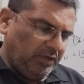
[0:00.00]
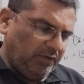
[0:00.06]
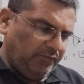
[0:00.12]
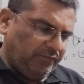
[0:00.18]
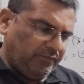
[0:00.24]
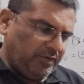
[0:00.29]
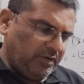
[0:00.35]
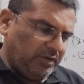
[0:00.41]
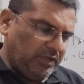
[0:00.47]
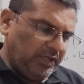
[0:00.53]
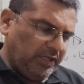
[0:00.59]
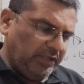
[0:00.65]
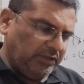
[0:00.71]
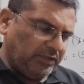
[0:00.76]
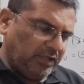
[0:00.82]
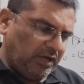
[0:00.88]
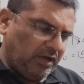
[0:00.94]
if
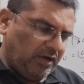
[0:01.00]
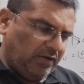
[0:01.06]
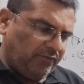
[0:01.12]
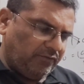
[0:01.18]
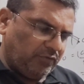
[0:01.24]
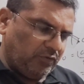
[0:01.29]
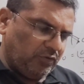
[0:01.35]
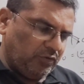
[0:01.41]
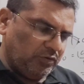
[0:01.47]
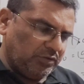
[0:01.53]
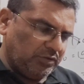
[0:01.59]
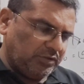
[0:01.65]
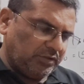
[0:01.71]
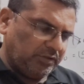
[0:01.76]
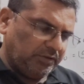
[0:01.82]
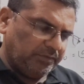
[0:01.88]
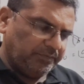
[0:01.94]
length of
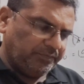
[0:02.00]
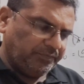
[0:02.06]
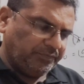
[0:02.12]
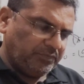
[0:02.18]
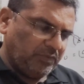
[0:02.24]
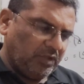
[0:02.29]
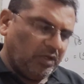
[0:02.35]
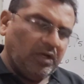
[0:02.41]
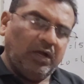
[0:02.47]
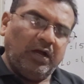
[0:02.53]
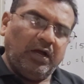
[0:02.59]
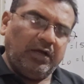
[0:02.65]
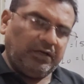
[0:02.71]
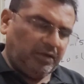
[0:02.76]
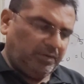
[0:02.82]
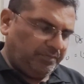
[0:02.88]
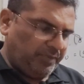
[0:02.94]
closed
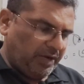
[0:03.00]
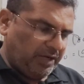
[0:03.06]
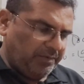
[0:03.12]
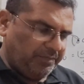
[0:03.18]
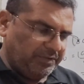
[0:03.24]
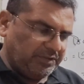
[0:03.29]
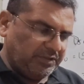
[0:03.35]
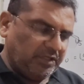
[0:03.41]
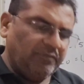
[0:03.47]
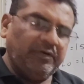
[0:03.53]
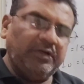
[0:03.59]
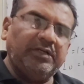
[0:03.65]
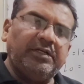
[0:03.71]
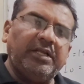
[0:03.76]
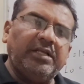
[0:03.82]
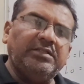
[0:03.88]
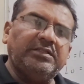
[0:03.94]
organ pipe is
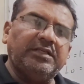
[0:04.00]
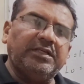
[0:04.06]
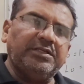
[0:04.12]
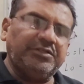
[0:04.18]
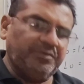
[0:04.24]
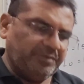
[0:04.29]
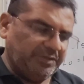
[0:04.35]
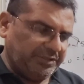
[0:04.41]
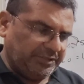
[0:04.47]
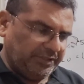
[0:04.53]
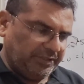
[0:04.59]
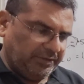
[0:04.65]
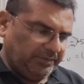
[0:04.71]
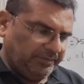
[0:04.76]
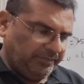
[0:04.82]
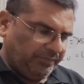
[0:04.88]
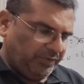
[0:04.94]
given 10
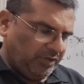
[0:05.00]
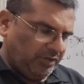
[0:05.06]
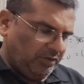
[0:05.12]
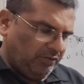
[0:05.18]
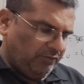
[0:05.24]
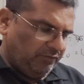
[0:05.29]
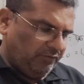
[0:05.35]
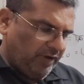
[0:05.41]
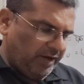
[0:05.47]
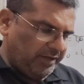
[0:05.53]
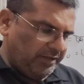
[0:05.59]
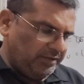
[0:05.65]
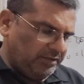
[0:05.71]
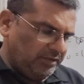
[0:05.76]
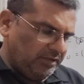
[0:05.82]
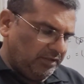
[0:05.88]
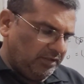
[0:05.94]
cm.
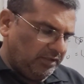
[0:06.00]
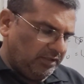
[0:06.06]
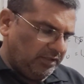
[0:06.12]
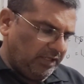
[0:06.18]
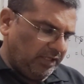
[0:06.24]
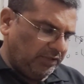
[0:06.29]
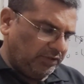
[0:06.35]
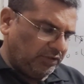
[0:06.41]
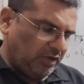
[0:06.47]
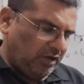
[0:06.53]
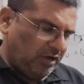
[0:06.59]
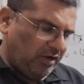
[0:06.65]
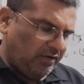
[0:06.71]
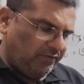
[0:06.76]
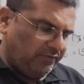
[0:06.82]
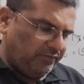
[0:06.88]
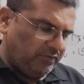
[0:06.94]
Find length
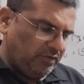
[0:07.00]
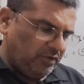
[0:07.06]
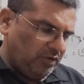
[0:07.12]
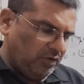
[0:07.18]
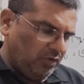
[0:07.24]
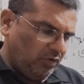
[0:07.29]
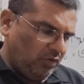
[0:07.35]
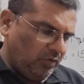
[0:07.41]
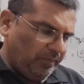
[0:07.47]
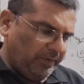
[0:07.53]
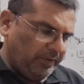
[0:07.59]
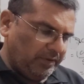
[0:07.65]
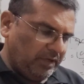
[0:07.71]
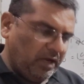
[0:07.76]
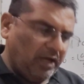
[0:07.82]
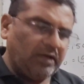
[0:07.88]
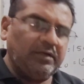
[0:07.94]
of
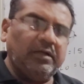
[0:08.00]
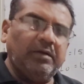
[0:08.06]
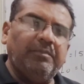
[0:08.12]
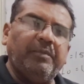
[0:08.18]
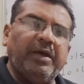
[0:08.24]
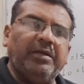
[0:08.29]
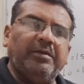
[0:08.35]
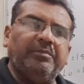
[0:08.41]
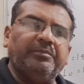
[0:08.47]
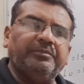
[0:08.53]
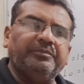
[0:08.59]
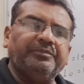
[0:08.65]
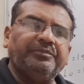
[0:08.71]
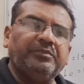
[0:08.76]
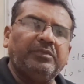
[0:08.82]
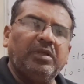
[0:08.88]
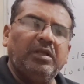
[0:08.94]
open organ pipe.
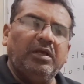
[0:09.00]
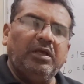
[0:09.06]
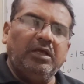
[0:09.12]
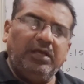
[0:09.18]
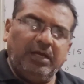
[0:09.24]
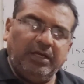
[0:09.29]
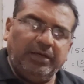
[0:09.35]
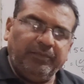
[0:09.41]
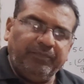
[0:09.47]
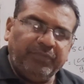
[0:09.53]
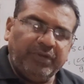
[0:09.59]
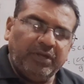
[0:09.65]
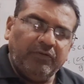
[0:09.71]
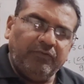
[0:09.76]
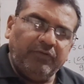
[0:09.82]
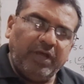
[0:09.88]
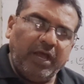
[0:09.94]
Here
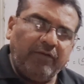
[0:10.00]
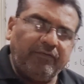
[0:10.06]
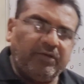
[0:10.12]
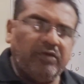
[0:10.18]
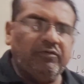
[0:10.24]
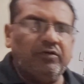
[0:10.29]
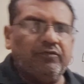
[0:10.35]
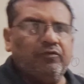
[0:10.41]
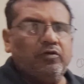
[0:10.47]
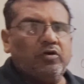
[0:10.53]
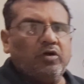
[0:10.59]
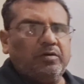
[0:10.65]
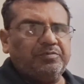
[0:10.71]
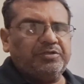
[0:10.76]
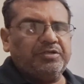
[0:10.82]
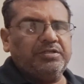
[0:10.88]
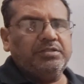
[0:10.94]
we have given 4
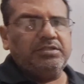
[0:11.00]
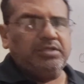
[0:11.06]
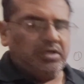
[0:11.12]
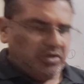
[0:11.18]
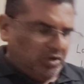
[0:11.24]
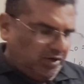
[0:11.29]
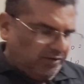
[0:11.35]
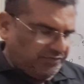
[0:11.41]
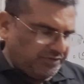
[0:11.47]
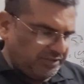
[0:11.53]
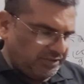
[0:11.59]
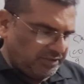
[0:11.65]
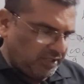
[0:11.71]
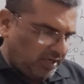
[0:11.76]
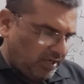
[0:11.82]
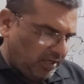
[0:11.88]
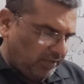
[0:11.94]
options.
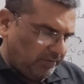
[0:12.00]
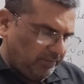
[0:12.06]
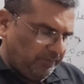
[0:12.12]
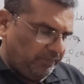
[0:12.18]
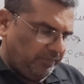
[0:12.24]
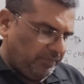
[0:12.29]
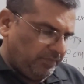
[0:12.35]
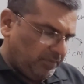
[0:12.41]
Options are